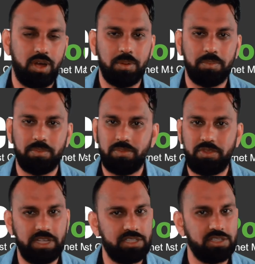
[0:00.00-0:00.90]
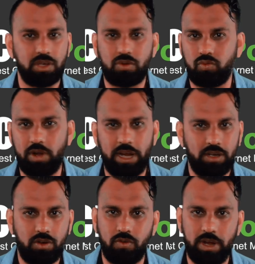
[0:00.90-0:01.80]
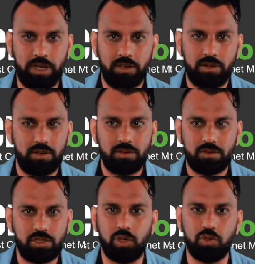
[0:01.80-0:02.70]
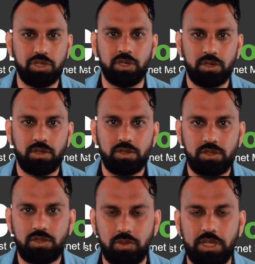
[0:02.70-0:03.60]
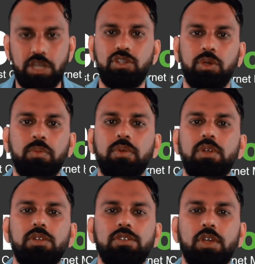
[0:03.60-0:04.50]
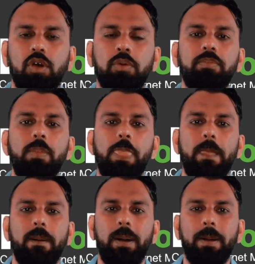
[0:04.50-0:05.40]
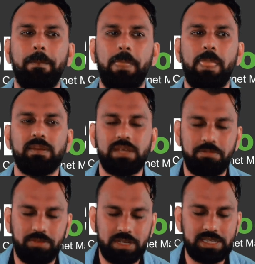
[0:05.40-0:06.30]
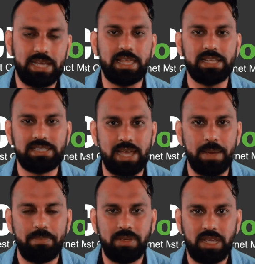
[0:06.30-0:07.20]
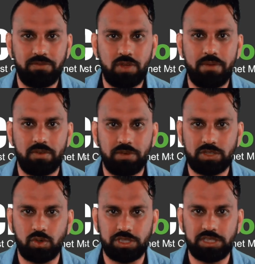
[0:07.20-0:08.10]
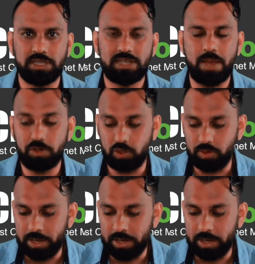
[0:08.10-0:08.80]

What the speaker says: this is a great solution to the issue. So definitely take that step if you have the resources and the time to do that.